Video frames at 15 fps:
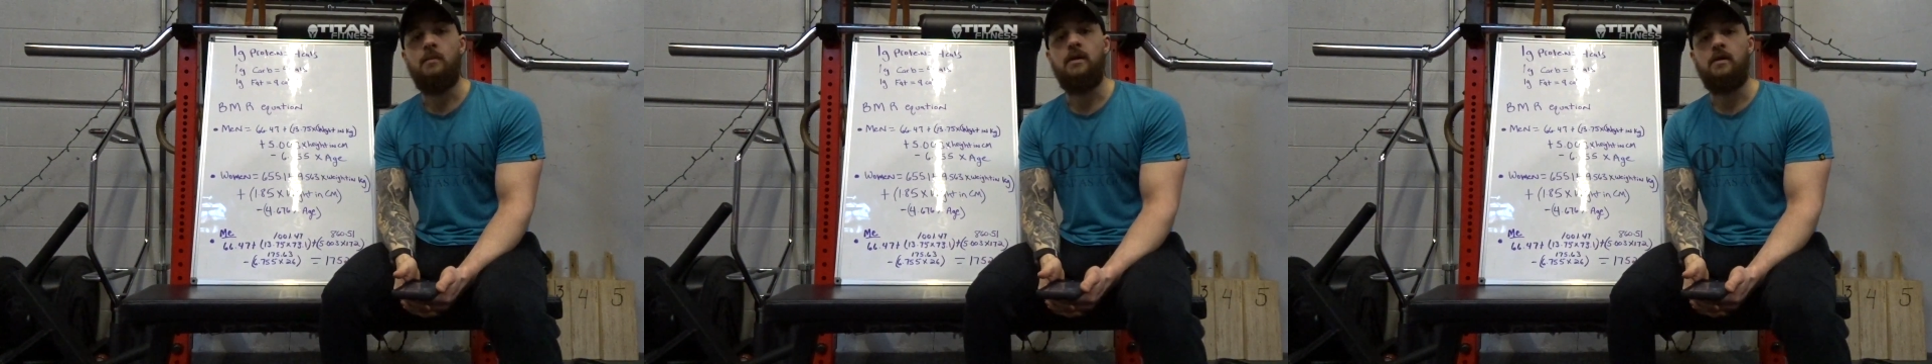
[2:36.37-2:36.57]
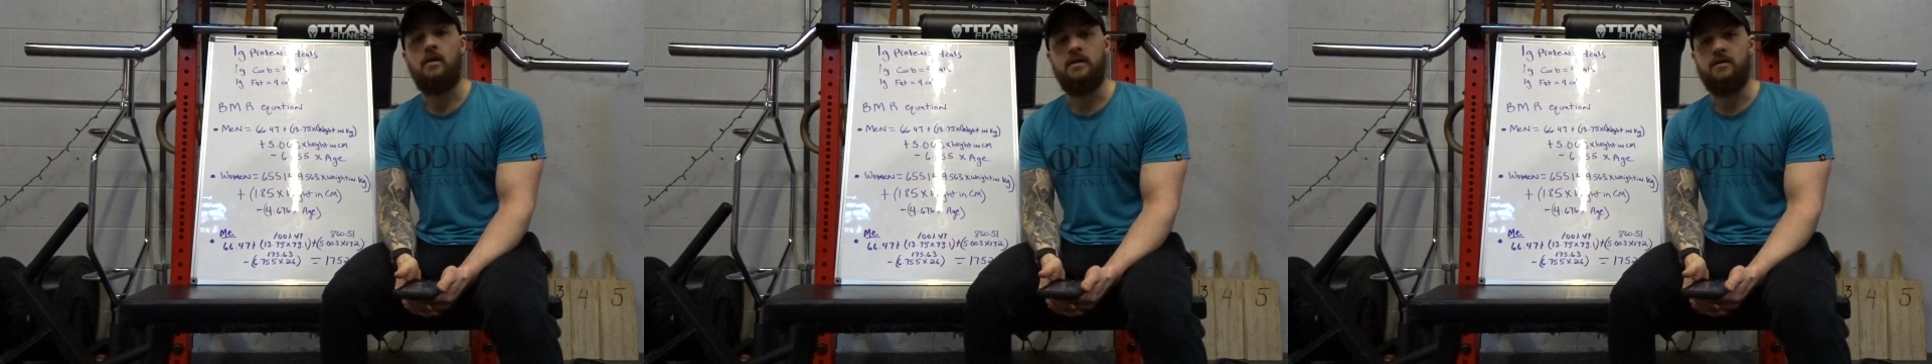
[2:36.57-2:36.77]

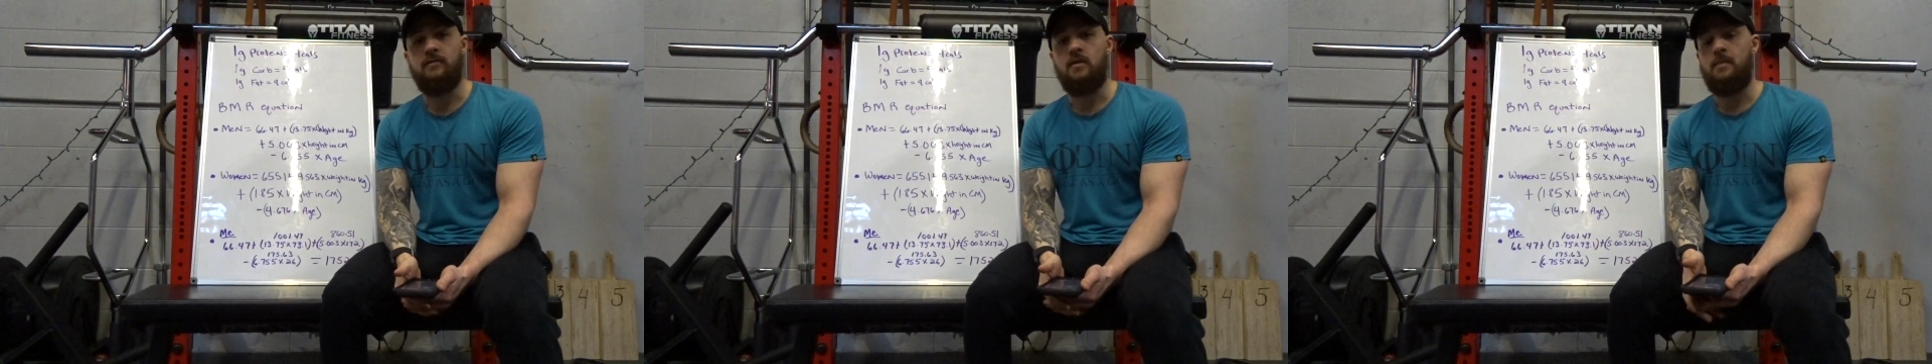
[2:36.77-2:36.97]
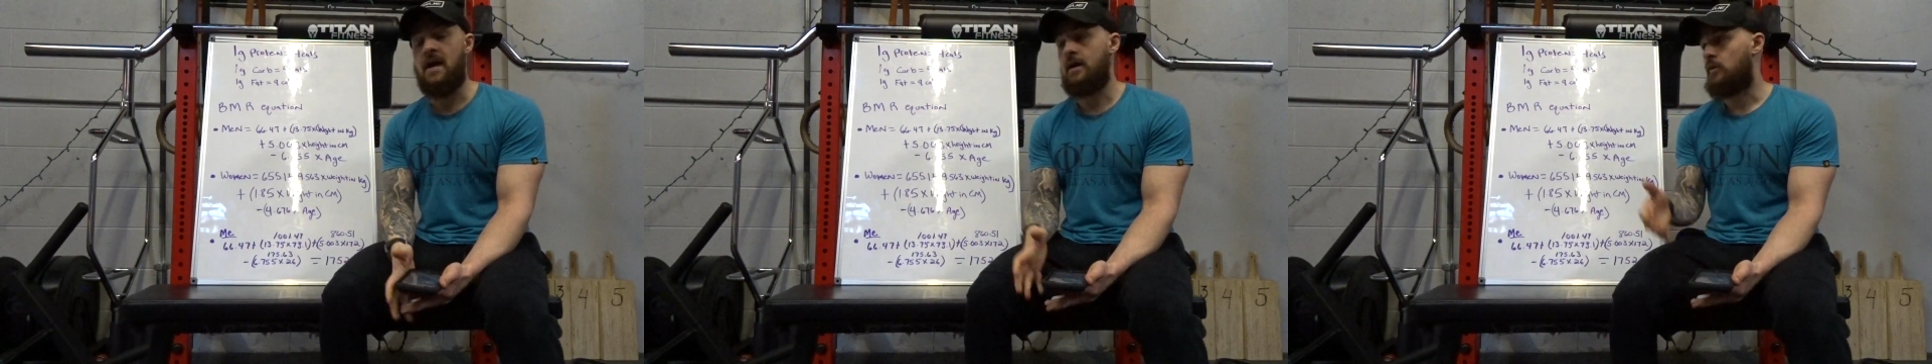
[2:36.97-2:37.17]
because
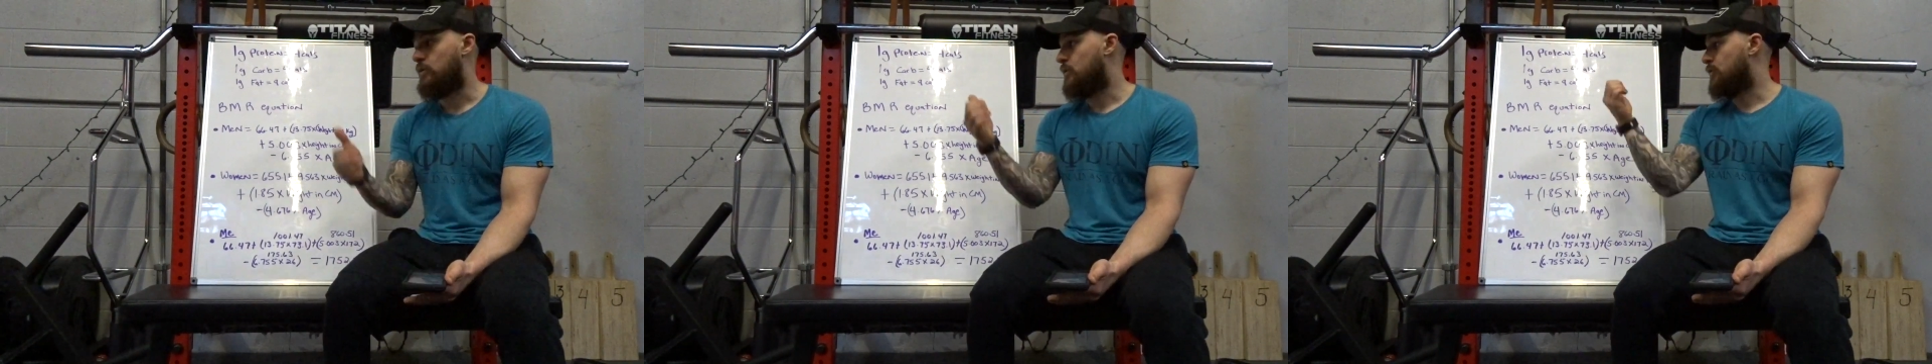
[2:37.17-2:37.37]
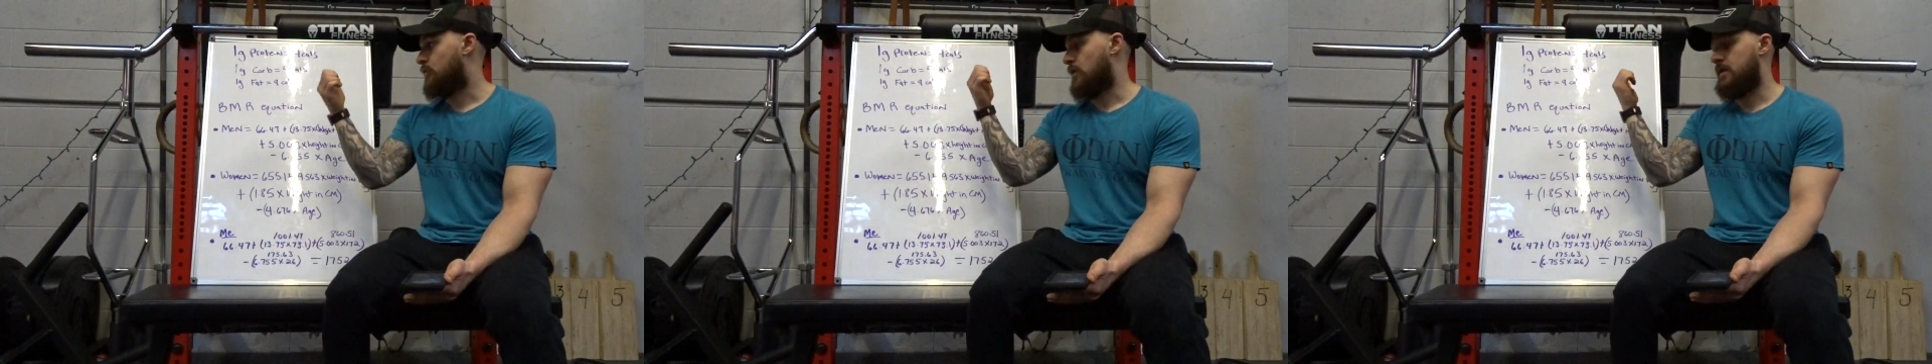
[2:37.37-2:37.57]
of the
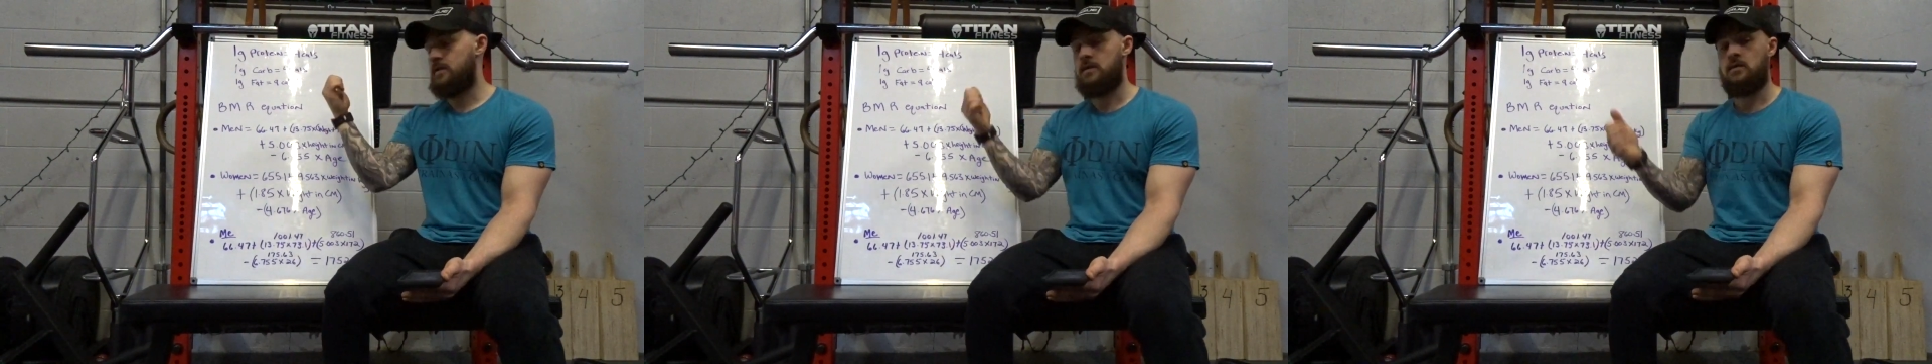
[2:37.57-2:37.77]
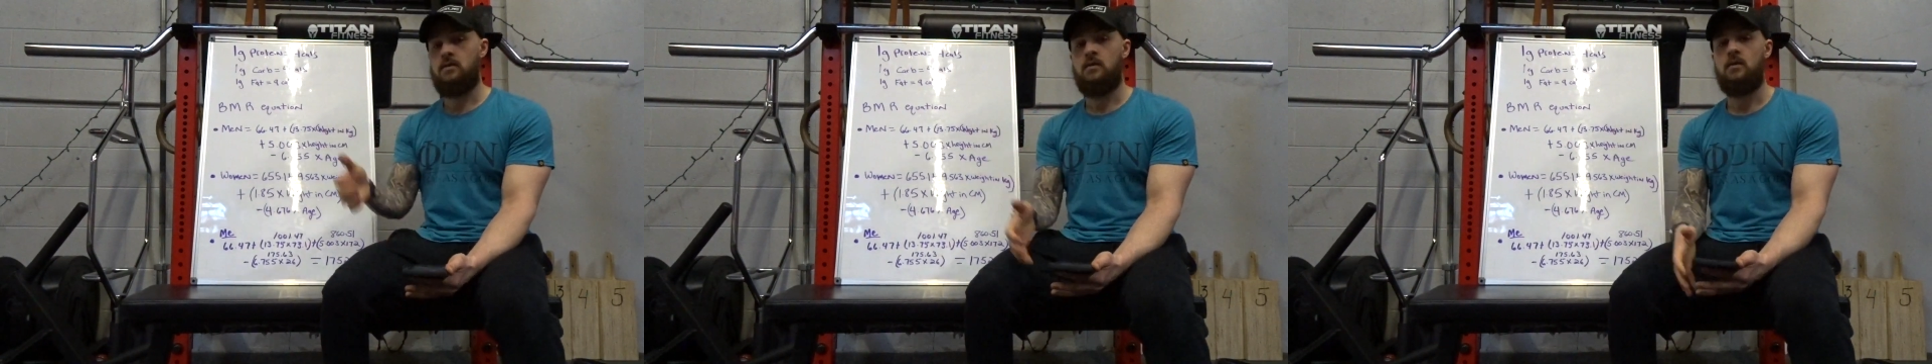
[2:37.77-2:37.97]

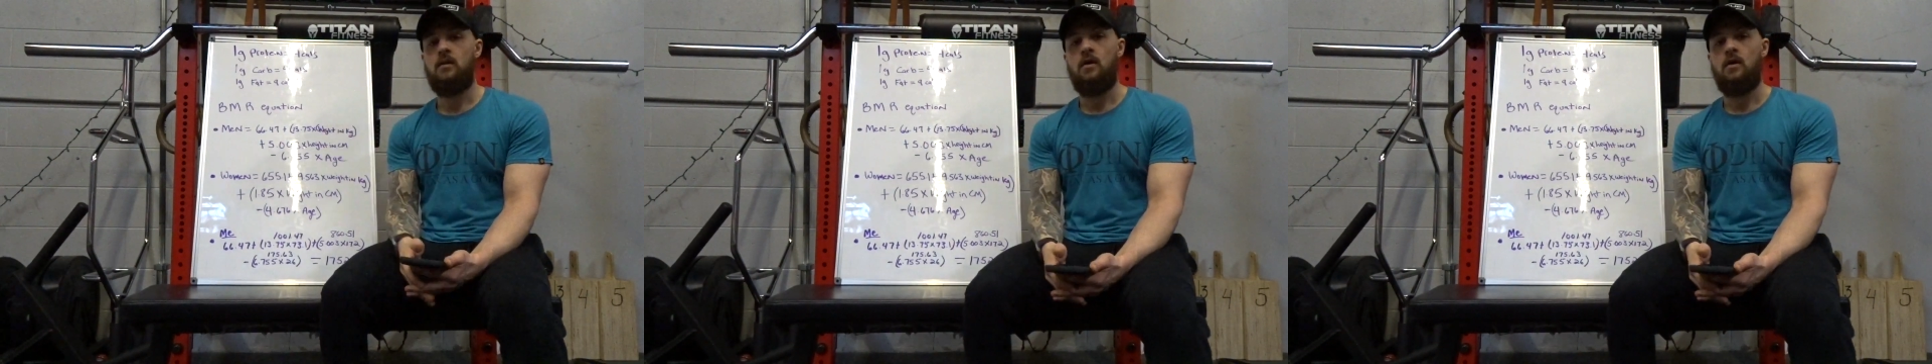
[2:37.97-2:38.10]
macronutrients.